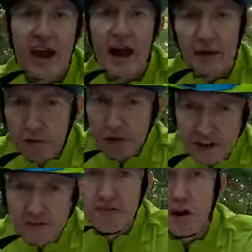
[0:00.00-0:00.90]
I don't think
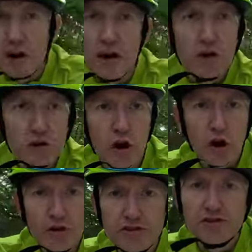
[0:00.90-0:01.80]
it's very
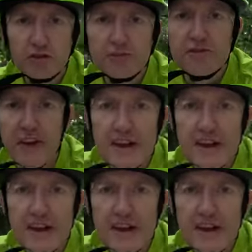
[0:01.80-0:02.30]
large in terms of